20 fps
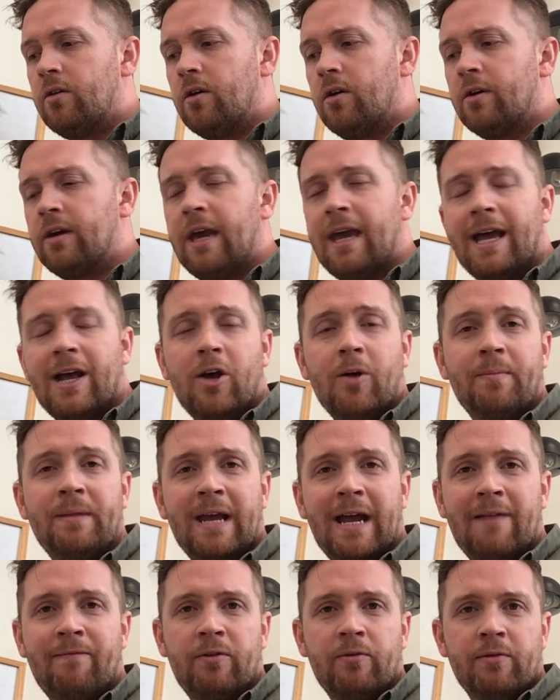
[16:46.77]
Okay, I hope
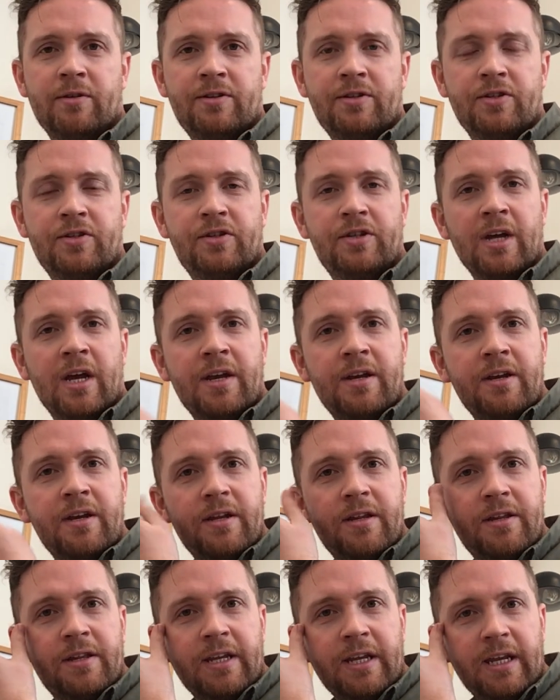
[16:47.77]
that everyone's
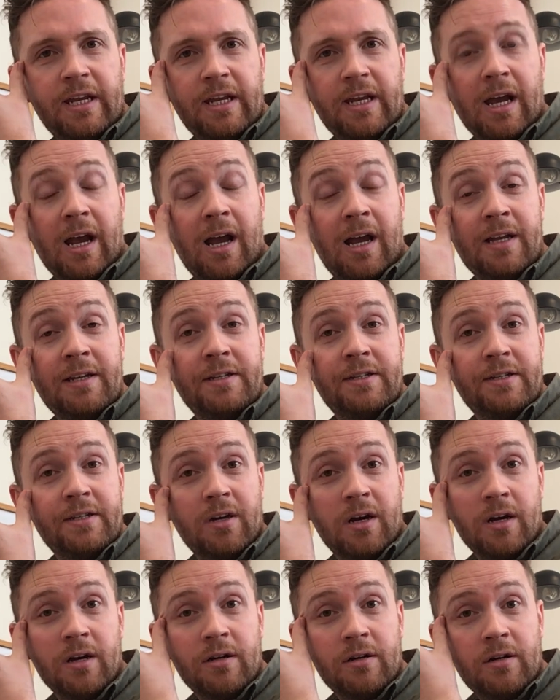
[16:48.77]
done the
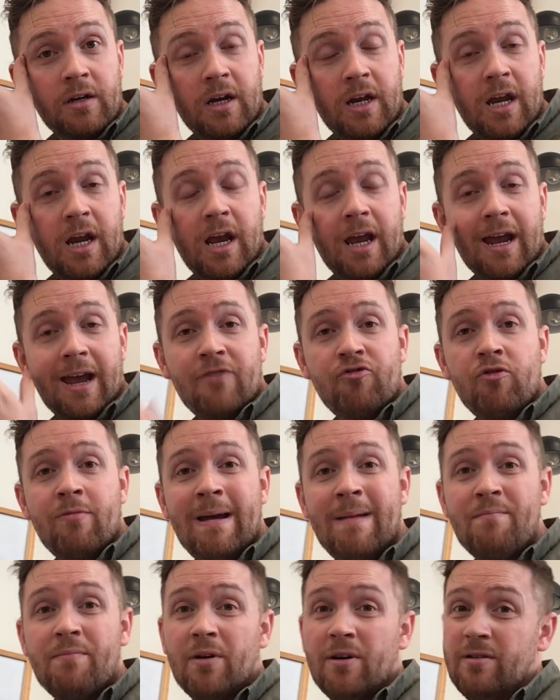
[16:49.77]
answer. And
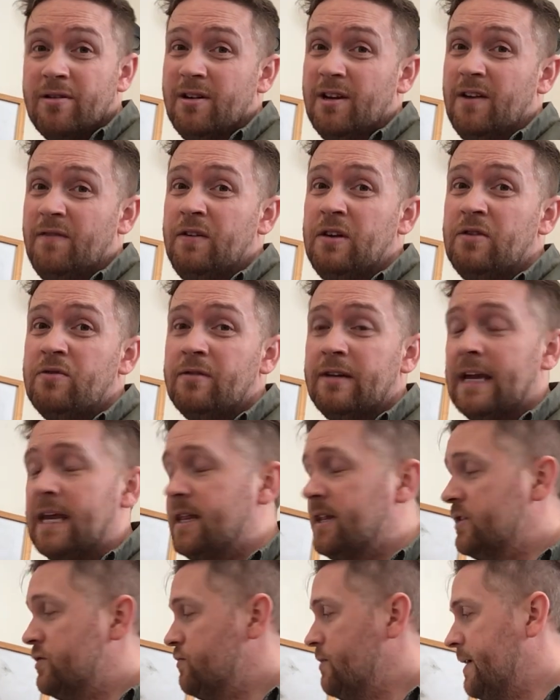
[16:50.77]
remember, if you don't
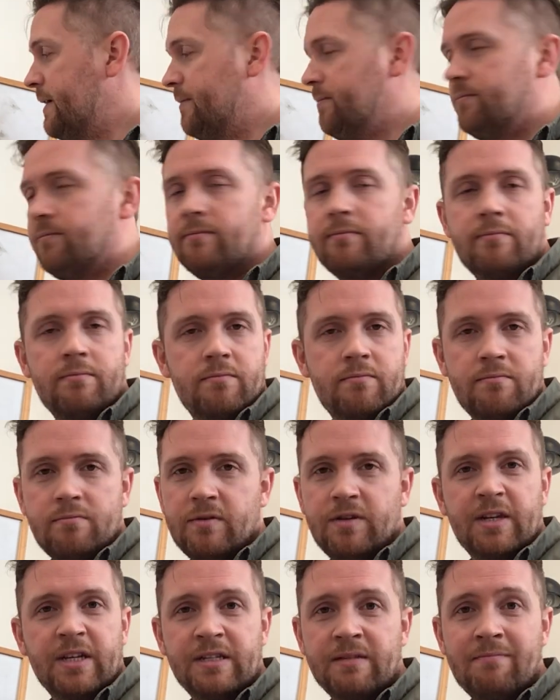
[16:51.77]
get this right,
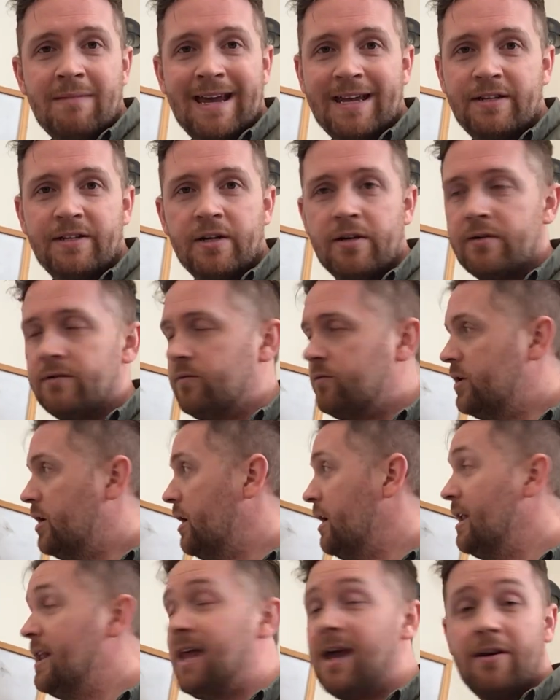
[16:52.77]
doesn't matter.
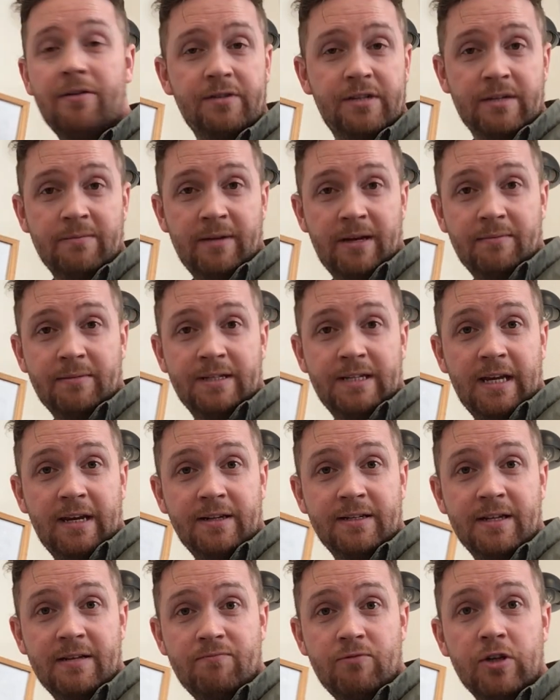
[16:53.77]
We're allowed to make
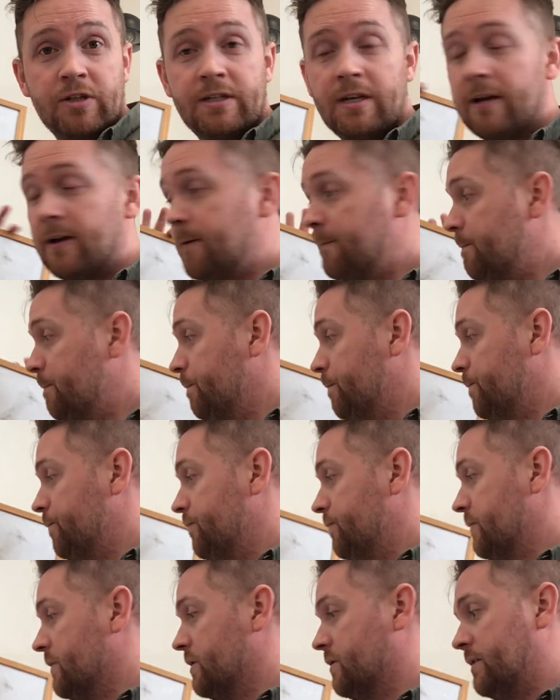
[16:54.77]
mistakes in music.
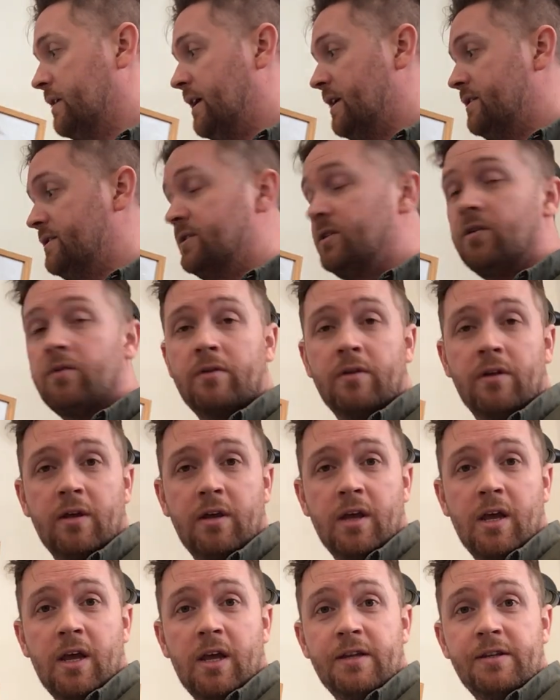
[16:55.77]
Okay, so
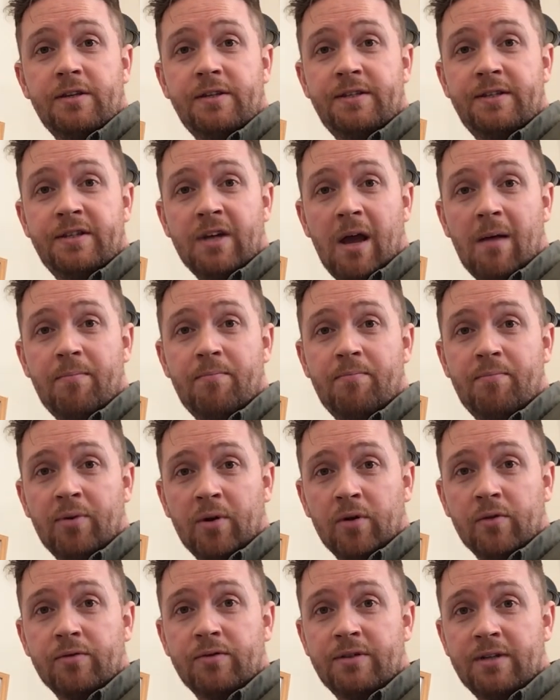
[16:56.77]

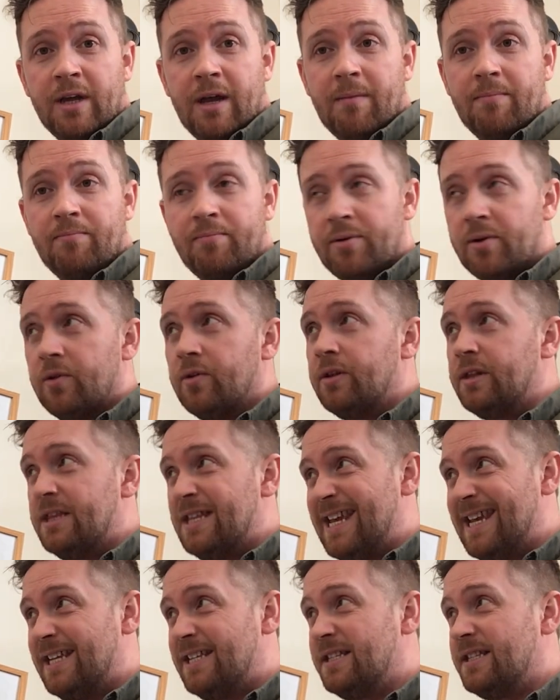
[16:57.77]
double, double,
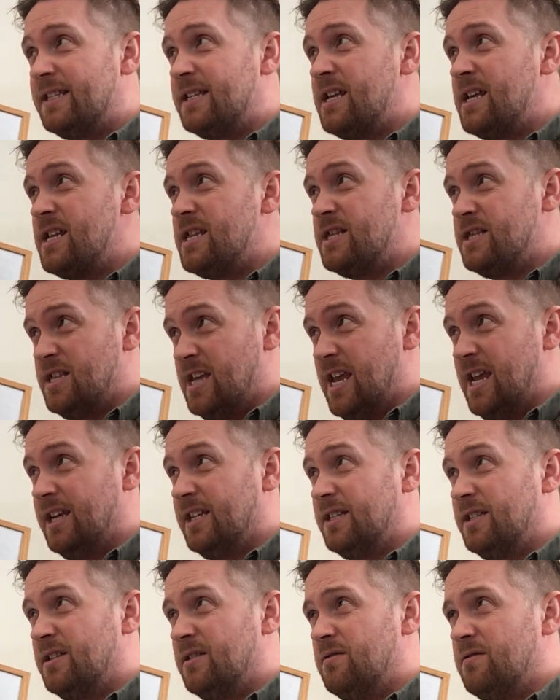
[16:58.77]
this,
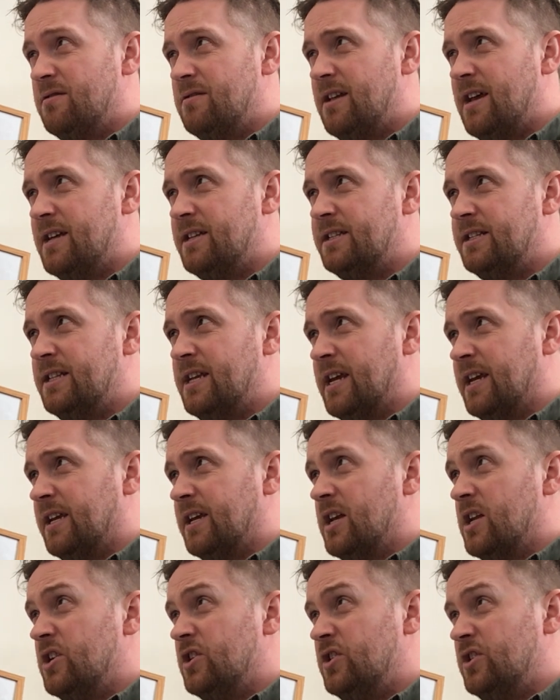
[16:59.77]
this. Let's
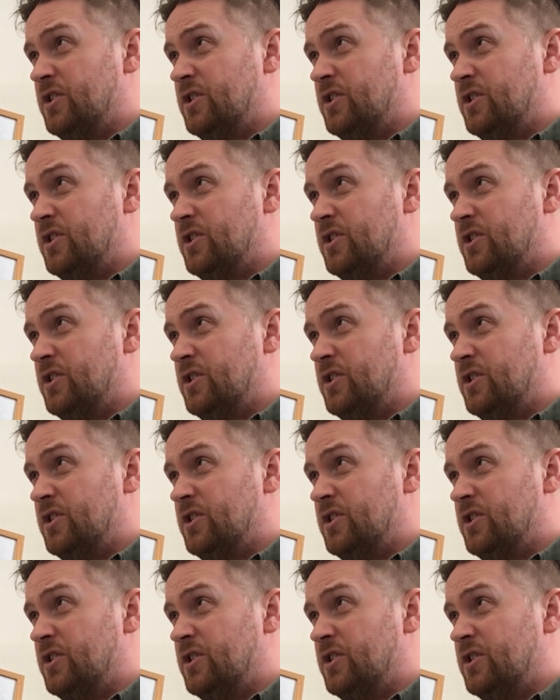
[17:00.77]
think.